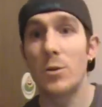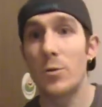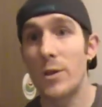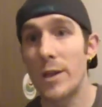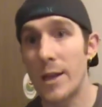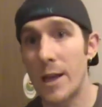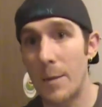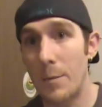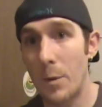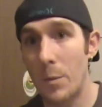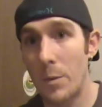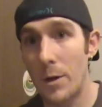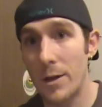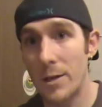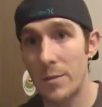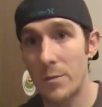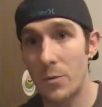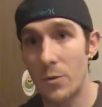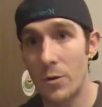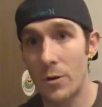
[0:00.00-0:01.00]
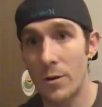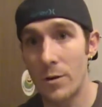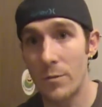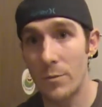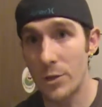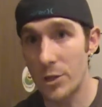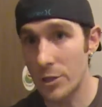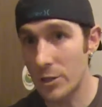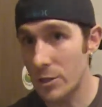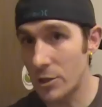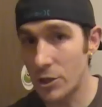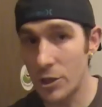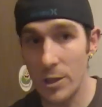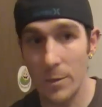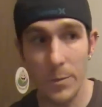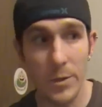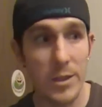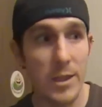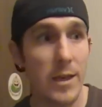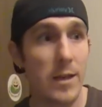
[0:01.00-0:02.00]
only a couple bucks more, which is
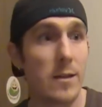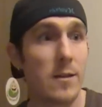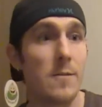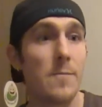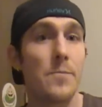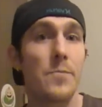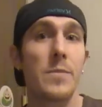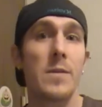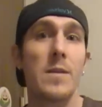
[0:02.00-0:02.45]
cheap as hell.